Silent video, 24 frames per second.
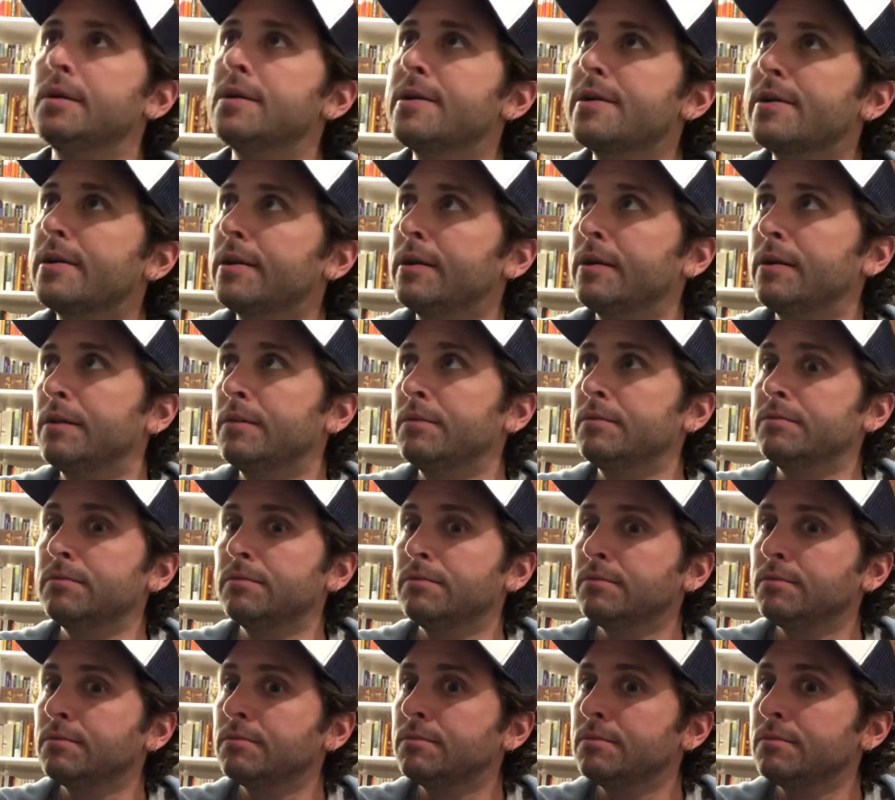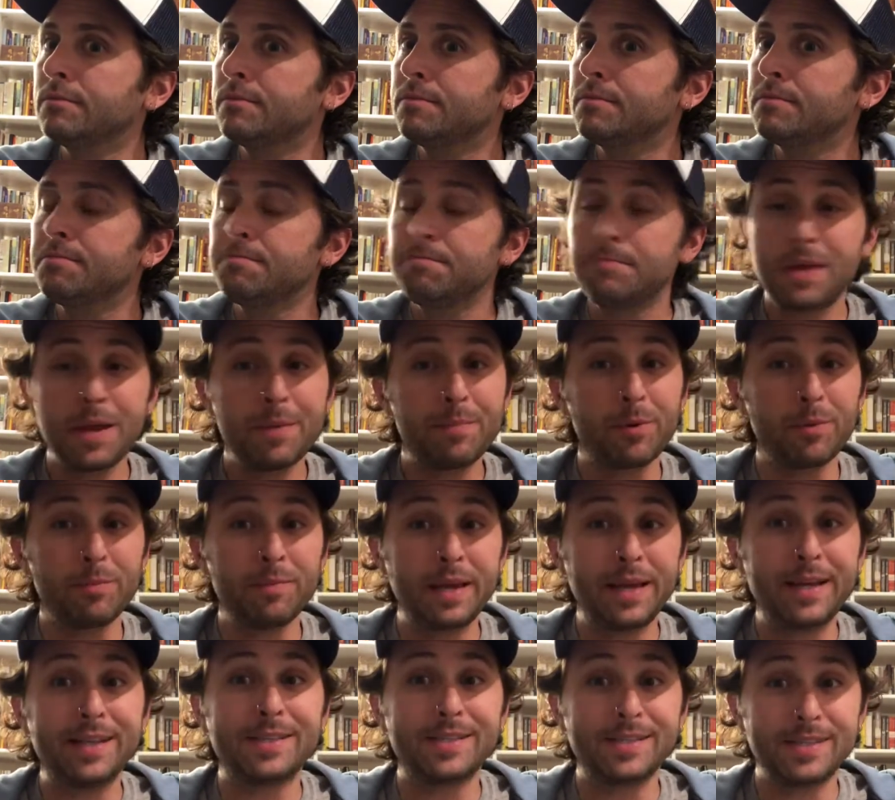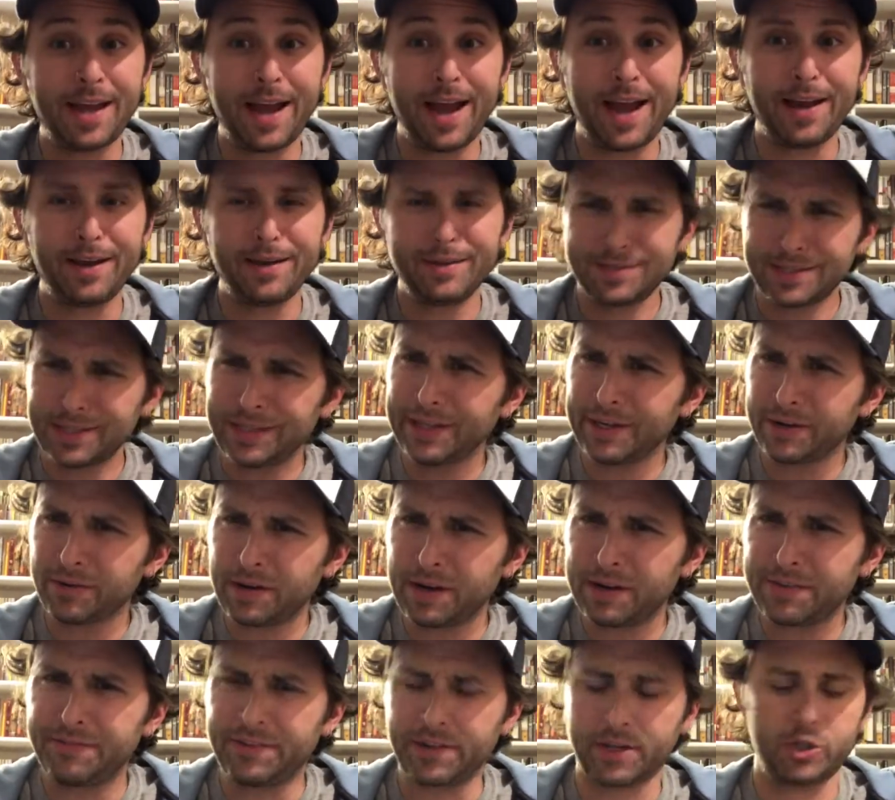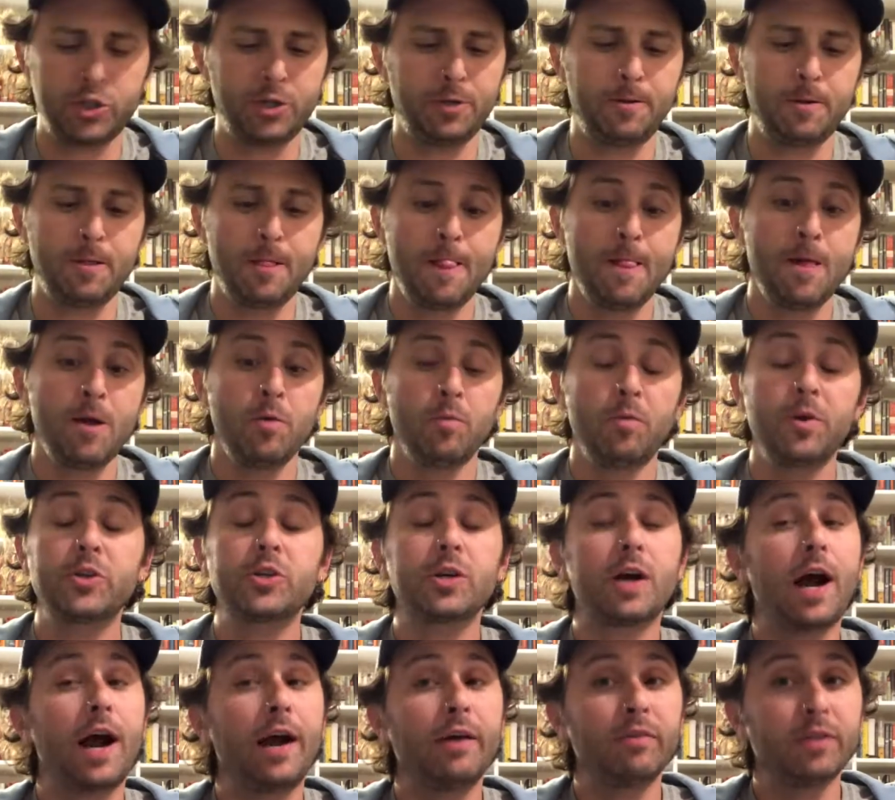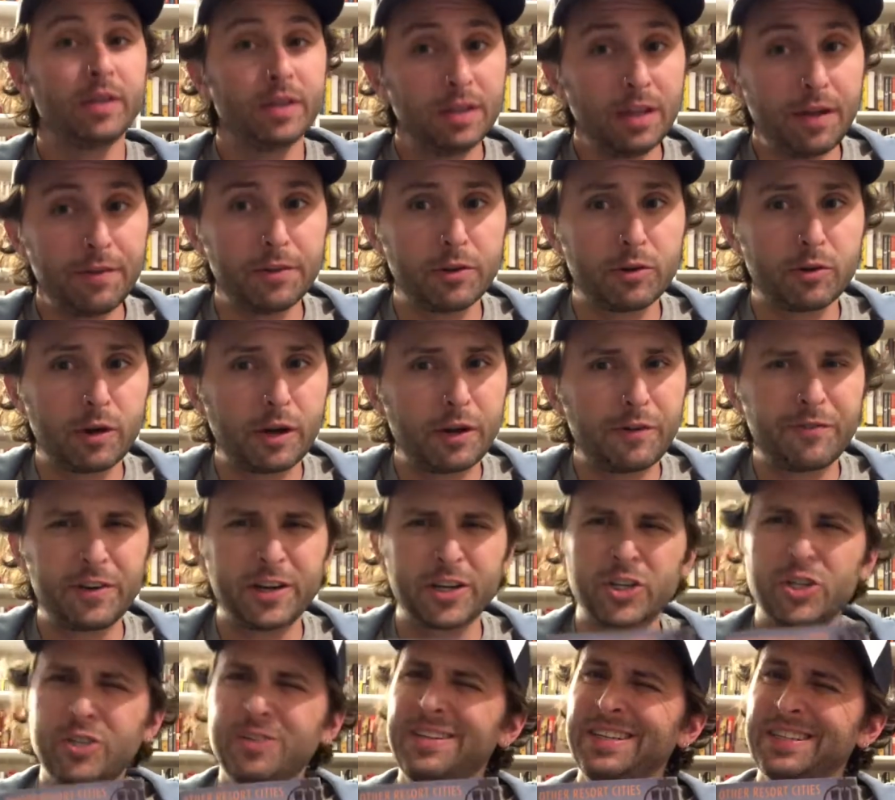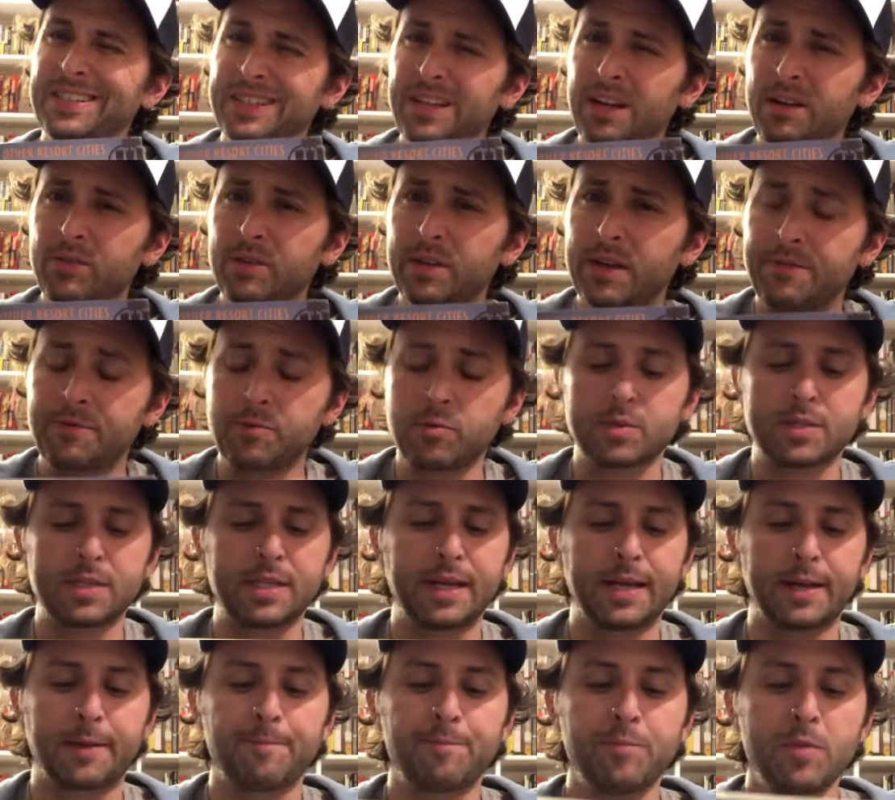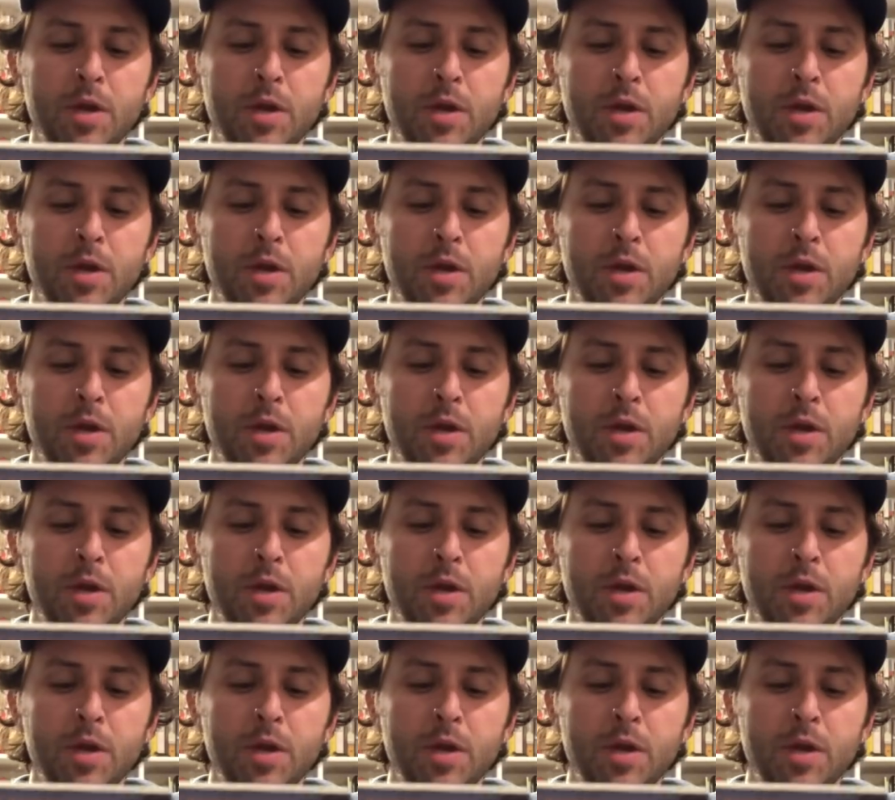well, people being sad. It's literary fiction, which I really love literary fiction. It's not really everyone's thing.